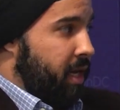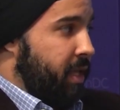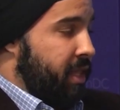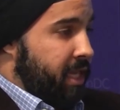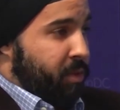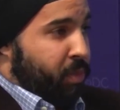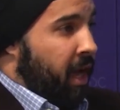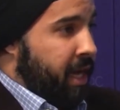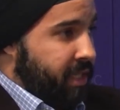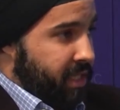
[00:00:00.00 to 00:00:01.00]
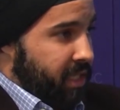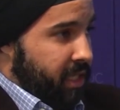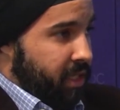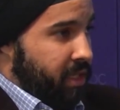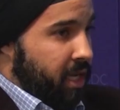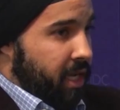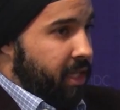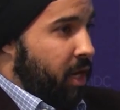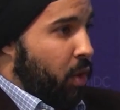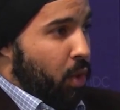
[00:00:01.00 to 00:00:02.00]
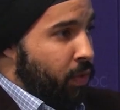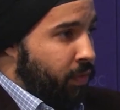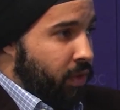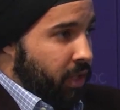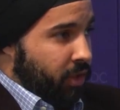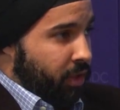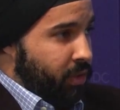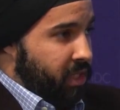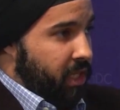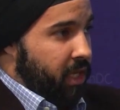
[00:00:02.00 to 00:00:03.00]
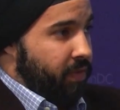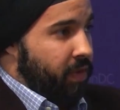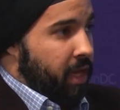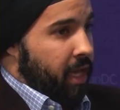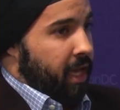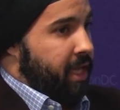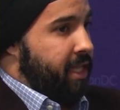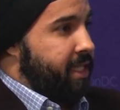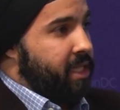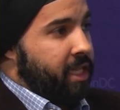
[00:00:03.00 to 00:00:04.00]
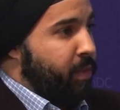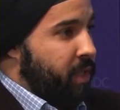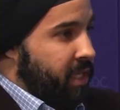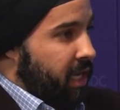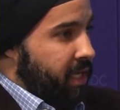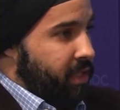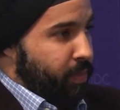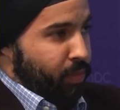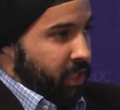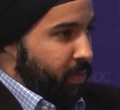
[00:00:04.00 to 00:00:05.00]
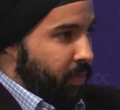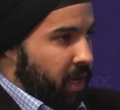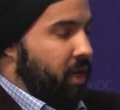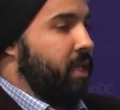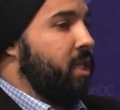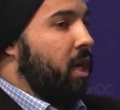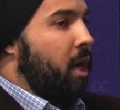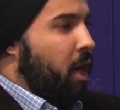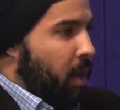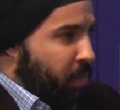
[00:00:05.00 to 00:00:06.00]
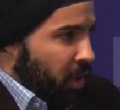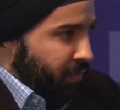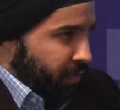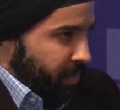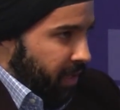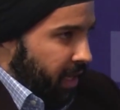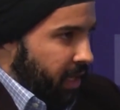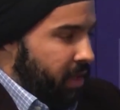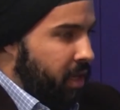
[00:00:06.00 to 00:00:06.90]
these practices that are over-inclusive and that stigmatize Muslim Americans. Apart from that,